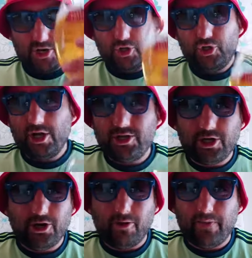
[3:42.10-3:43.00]
chin
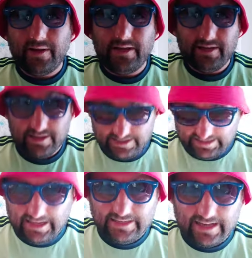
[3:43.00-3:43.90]
chin old buddy,
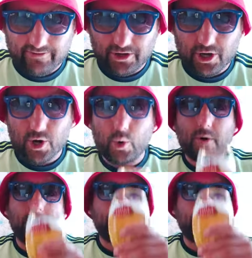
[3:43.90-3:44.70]
let's have a go.